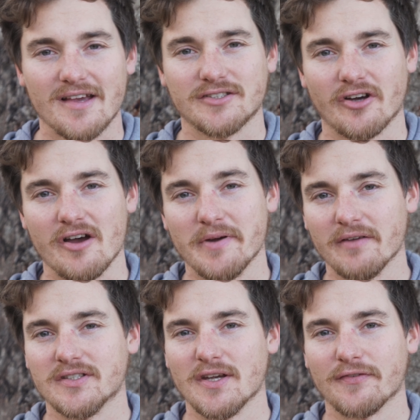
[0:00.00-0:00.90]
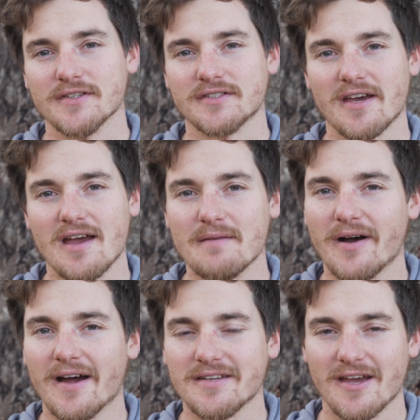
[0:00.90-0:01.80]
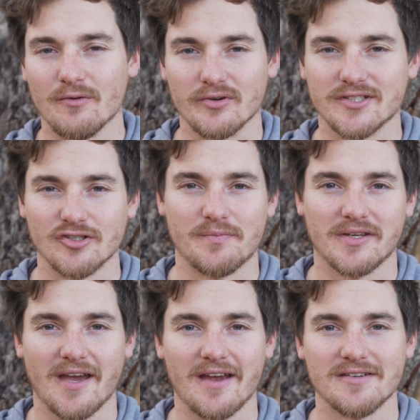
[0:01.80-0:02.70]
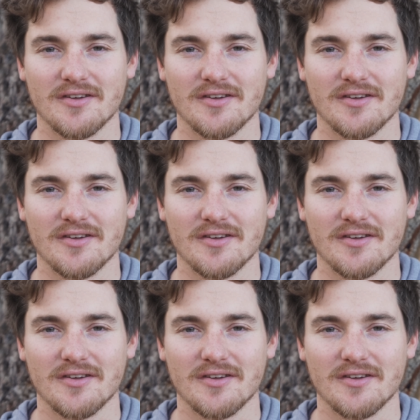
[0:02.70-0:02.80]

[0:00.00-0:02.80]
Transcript: so a bit of a difference there but yeah we are super keen